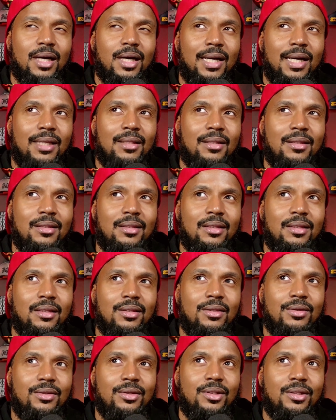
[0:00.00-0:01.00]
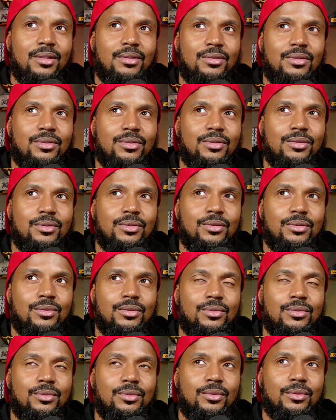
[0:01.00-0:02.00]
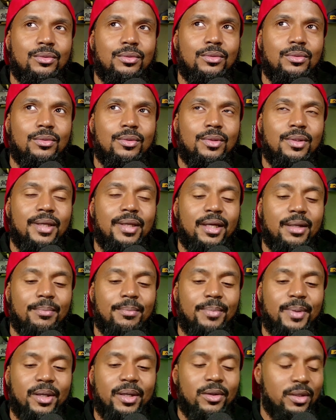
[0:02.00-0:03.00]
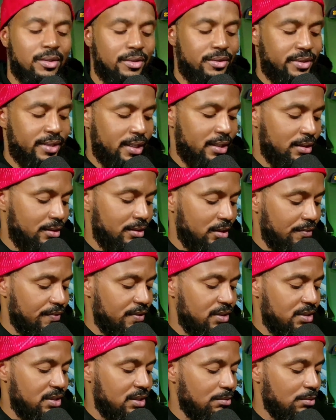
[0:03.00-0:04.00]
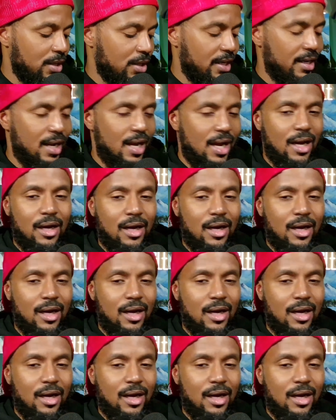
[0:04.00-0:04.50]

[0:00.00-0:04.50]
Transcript: I think you need to get a better understanding of the team, right?